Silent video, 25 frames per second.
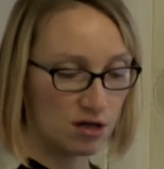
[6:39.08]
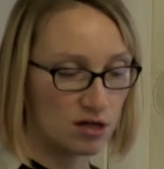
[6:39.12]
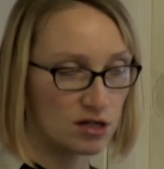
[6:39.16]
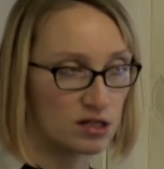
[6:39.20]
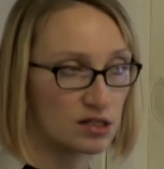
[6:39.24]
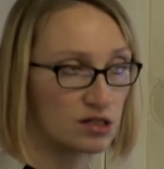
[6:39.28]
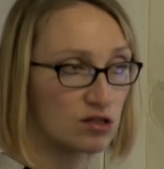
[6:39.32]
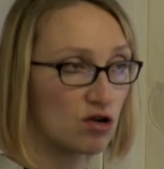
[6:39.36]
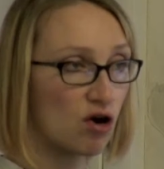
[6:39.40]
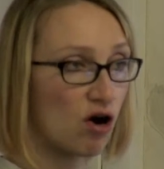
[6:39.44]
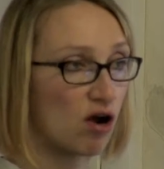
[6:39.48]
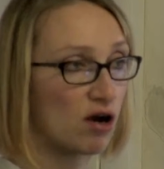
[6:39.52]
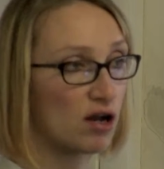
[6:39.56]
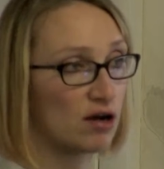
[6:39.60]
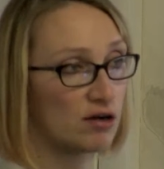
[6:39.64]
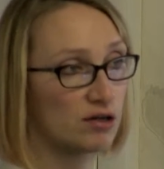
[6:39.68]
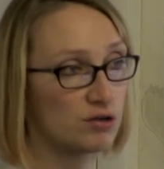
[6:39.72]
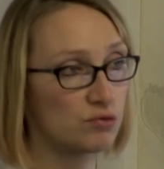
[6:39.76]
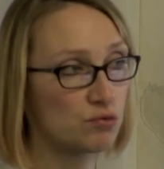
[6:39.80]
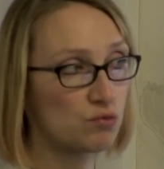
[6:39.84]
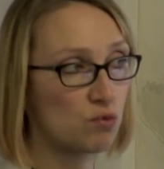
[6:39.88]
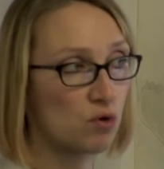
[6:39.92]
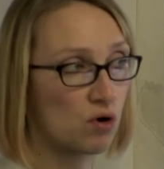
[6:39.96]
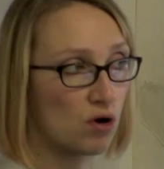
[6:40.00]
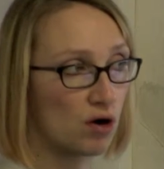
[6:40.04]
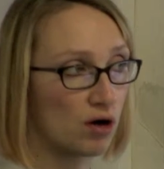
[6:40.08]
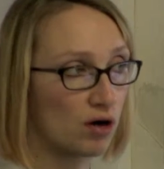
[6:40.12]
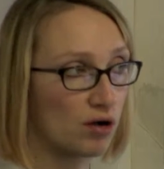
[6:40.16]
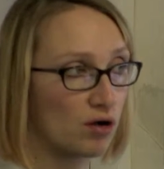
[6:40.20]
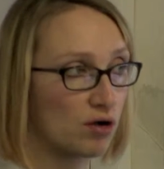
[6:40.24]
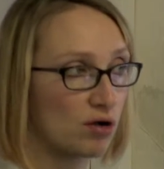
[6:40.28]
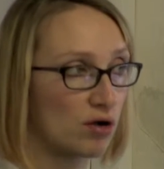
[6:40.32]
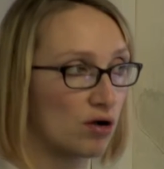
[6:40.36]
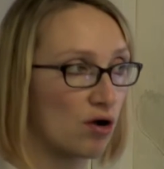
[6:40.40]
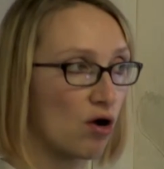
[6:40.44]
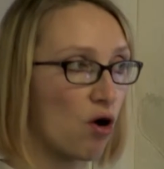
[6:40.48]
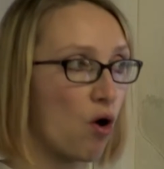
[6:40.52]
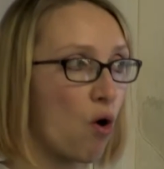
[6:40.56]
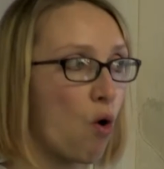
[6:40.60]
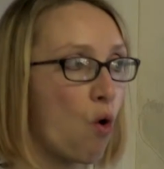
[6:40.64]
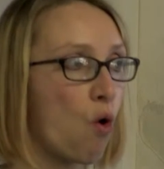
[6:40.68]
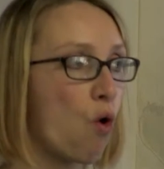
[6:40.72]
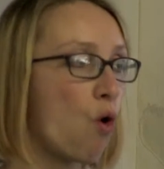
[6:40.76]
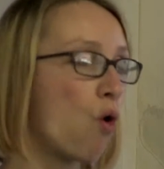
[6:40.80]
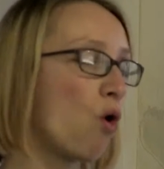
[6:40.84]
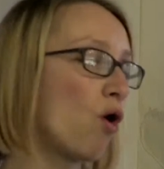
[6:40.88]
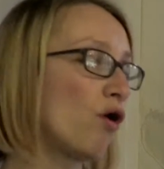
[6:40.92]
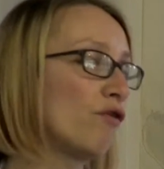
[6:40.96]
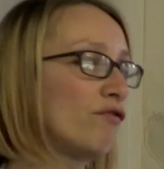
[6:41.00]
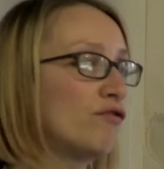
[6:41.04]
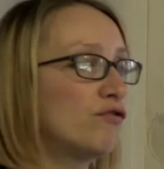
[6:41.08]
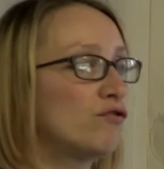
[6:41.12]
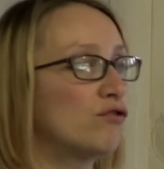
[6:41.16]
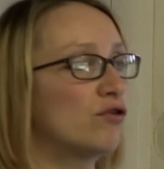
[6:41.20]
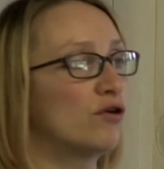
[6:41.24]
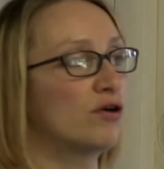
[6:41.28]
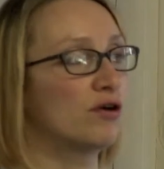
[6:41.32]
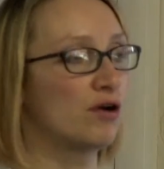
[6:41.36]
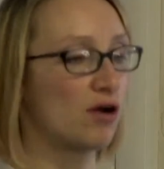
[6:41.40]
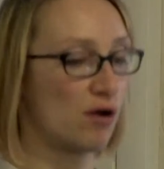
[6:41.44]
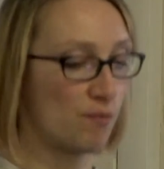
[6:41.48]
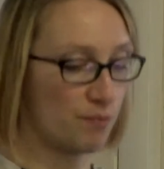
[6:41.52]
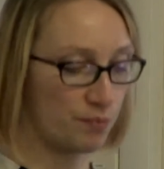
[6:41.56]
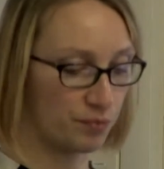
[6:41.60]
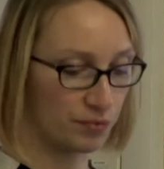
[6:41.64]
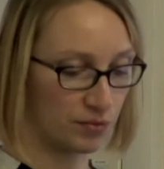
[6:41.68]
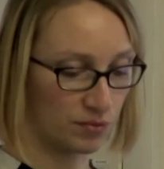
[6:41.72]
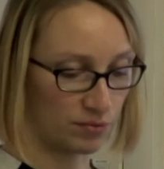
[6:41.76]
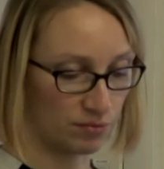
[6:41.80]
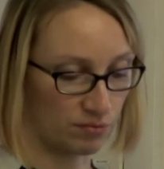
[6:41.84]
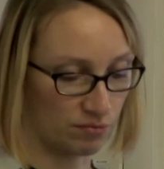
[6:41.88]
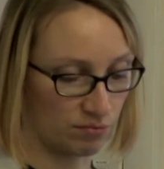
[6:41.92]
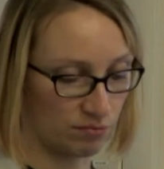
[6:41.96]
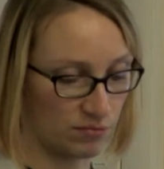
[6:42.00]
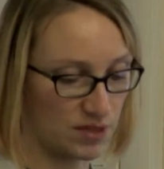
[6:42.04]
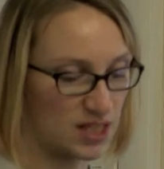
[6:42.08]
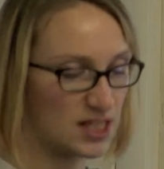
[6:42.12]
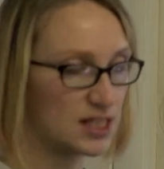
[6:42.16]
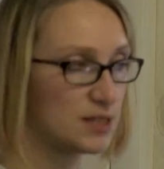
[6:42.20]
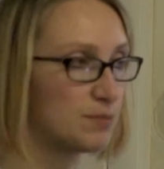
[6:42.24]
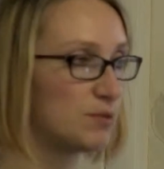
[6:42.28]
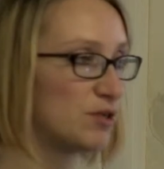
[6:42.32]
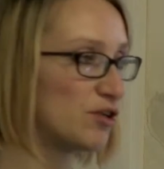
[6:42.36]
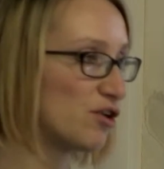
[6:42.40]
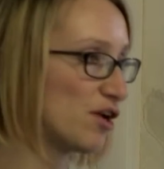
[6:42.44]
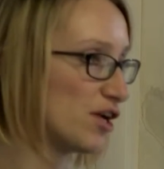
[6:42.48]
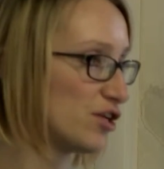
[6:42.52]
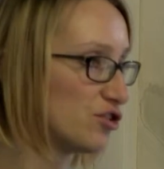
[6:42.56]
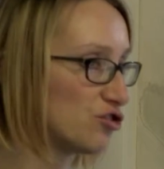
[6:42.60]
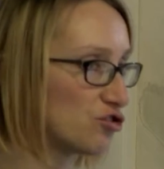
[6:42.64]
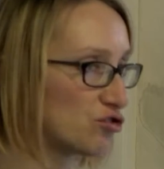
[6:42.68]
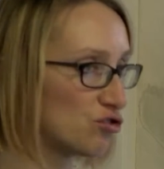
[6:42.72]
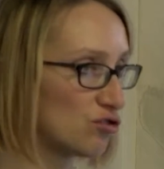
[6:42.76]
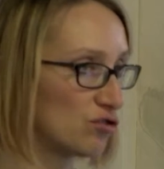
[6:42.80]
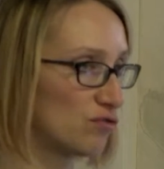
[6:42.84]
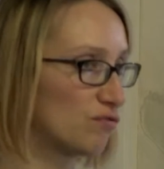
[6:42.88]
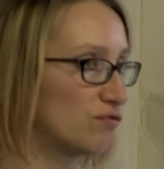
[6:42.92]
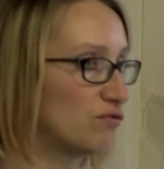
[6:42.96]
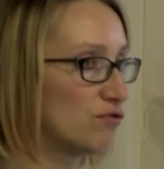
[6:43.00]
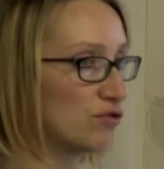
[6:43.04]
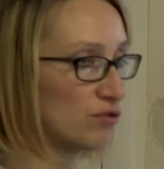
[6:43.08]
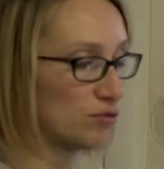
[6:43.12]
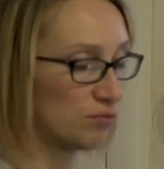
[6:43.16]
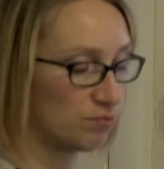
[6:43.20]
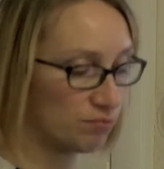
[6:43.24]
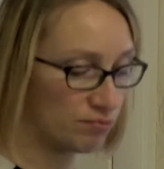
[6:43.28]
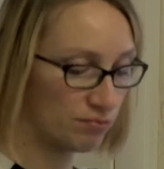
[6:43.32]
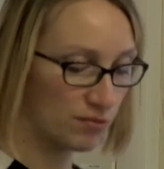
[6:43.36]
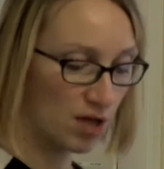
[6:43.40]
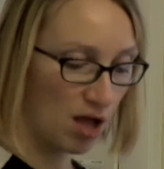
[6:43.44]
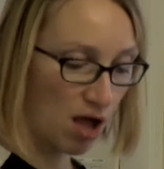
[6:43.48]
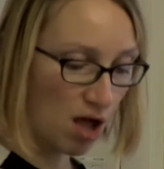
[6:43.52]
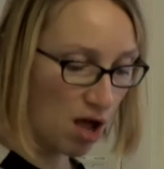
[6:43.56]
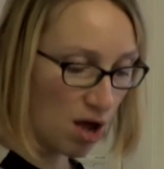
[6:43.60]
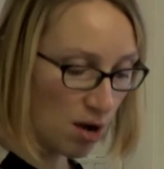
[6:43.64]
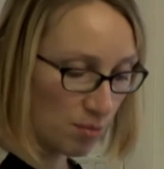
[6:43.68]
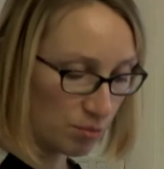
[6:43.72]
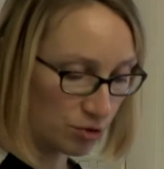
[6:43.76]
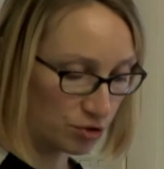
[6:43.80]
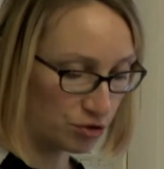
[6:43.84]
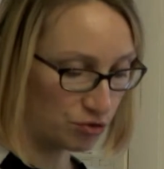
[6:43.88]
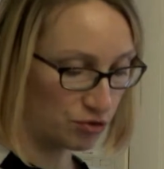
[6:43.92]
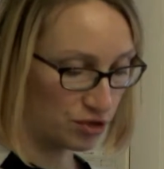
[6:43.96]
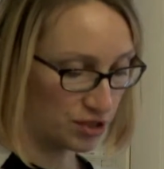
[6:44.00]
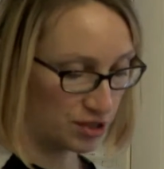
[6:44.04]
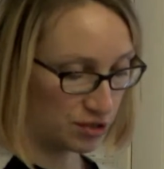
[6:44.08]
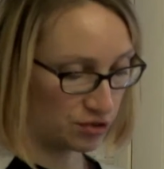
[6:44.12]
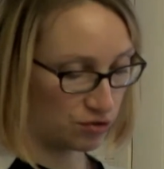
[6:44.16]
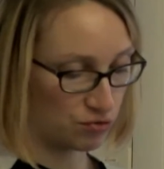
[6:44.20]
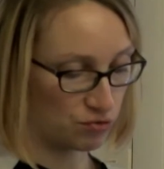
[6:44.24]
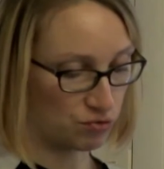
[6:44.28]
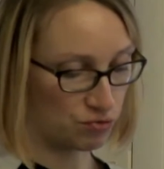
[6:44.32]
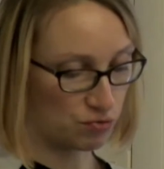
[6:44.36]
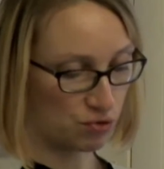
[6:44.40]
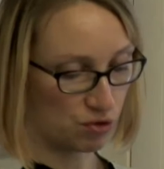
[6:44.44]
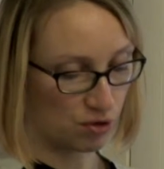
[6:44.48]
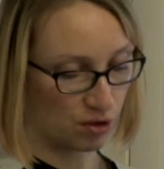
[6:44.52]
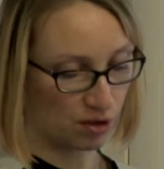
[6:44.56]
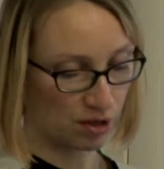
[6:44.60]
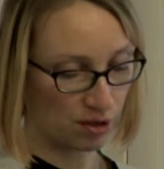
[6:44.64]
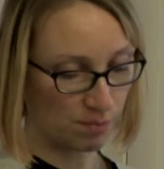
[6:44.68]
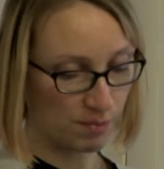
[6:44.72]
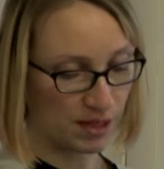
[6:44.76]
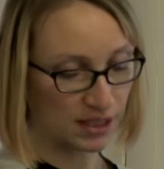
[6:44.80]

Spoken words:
scholarly work or for inspiration for producing new work.